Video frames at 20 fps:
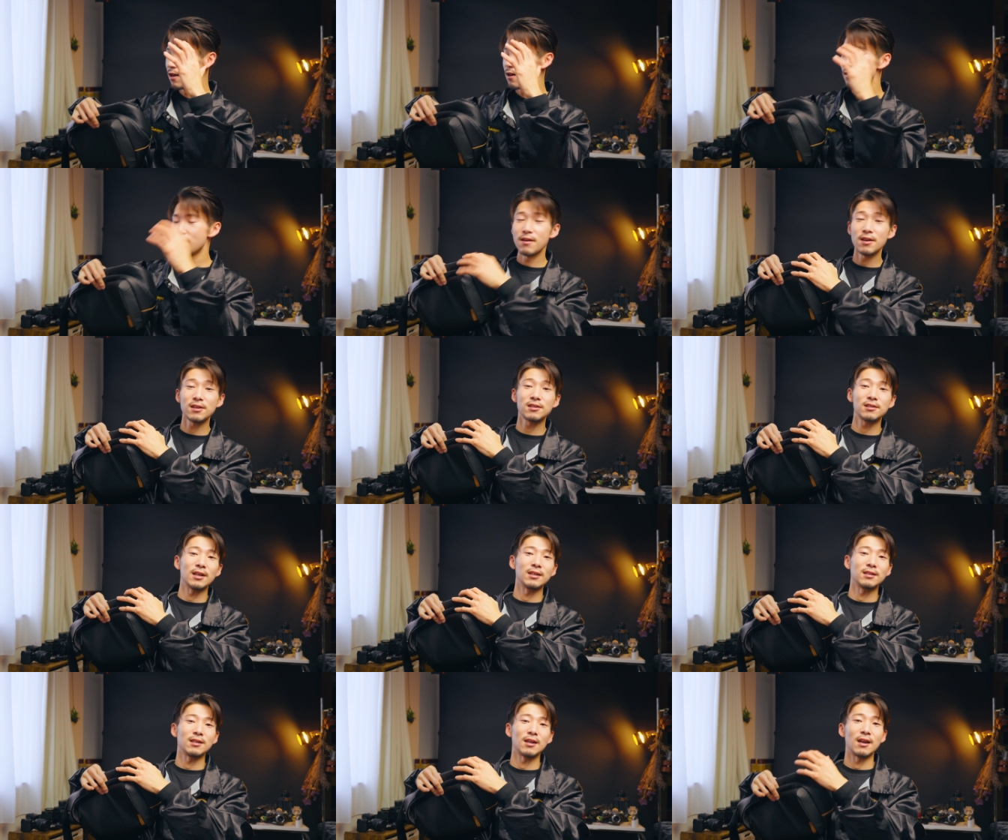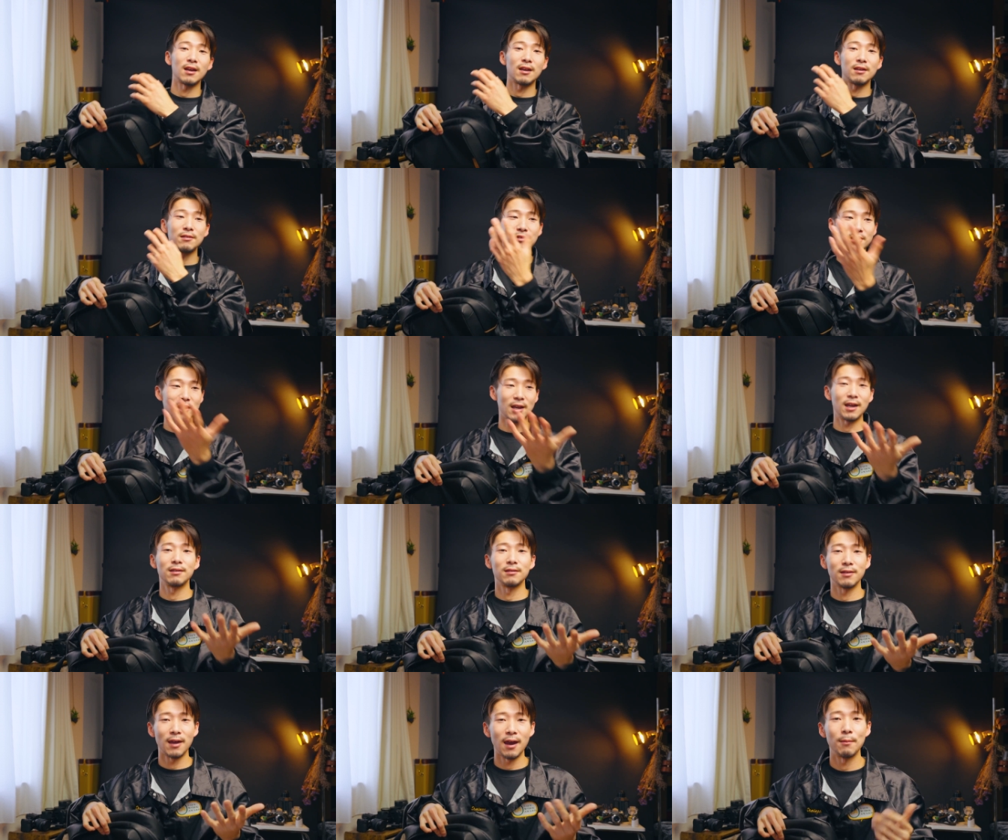this as a
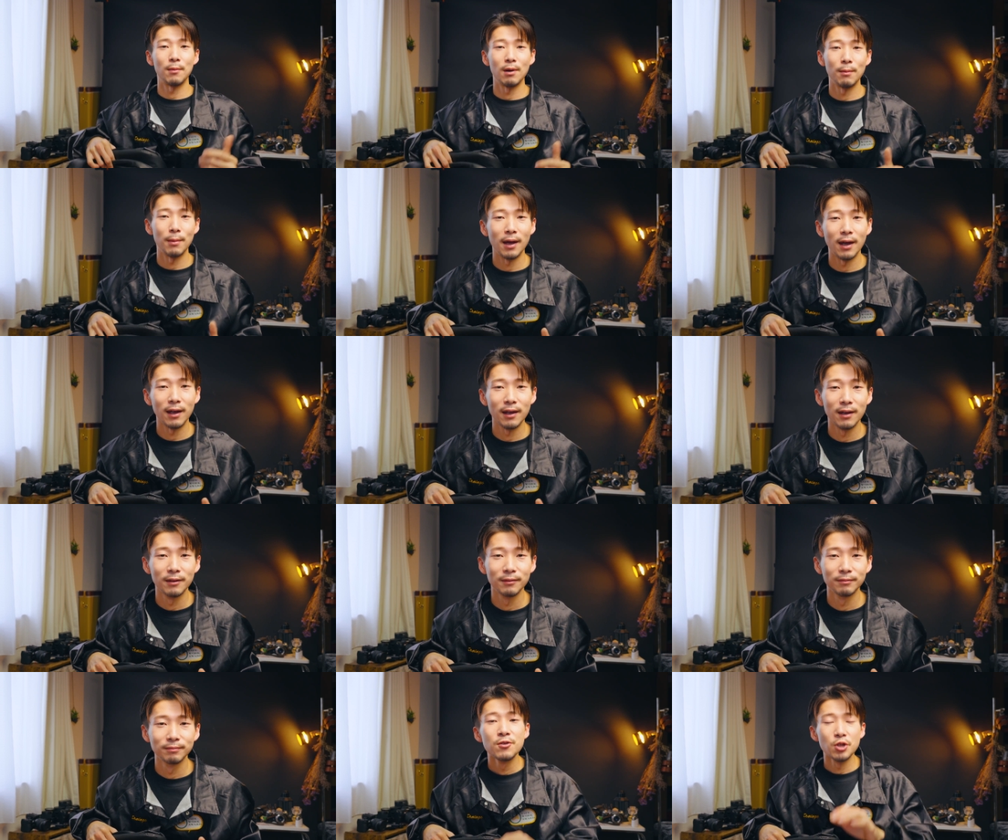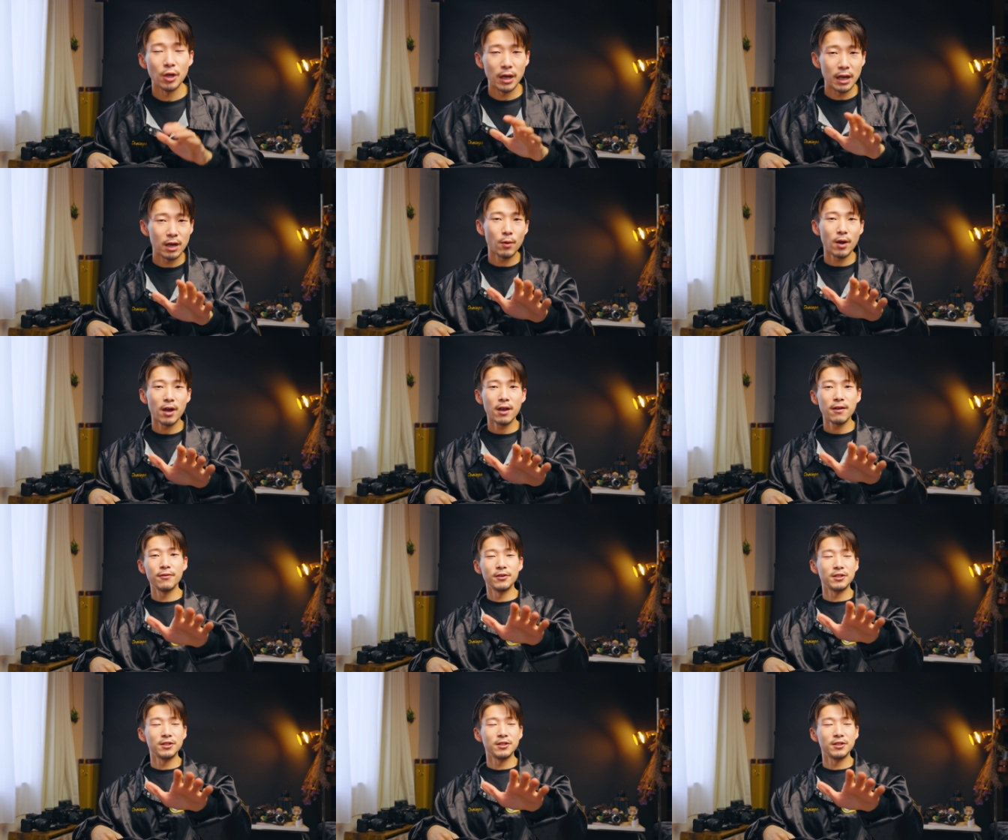second camera bag. So anyway, for